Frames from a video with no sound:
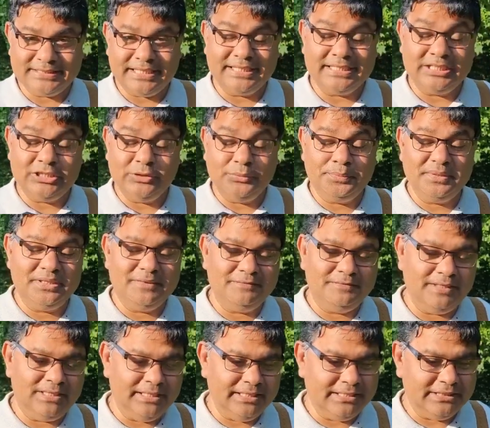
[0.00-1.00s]
I grew up in a
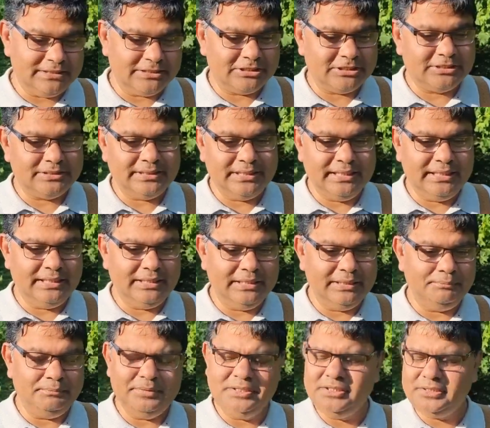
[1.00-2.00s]
village, a
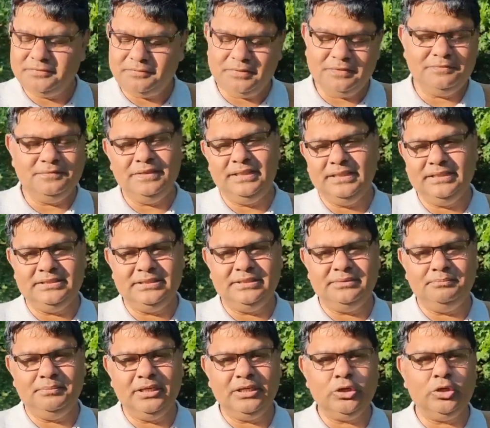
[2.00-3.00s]
beautiful village
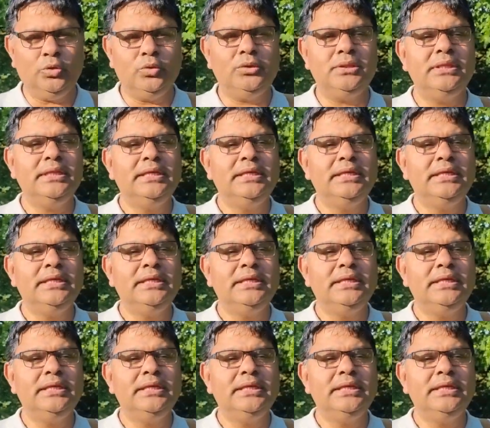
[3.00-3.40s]
in Bengal.